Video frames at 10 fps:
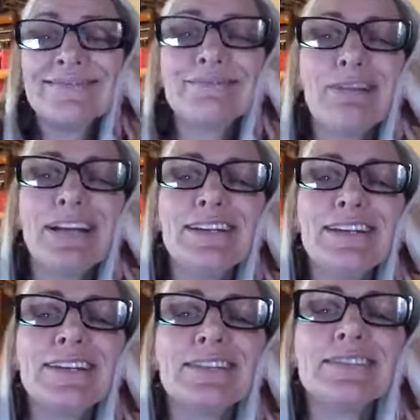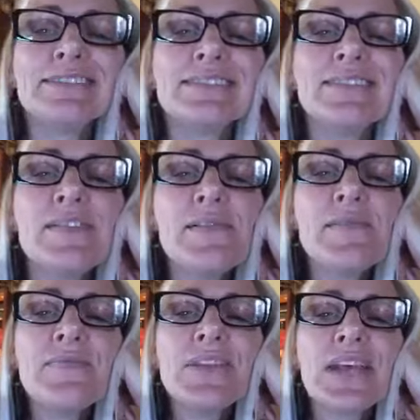What do you do?
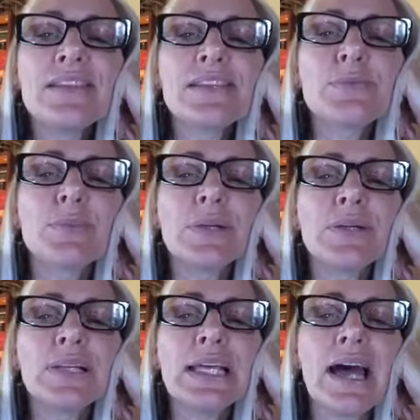The splinter in the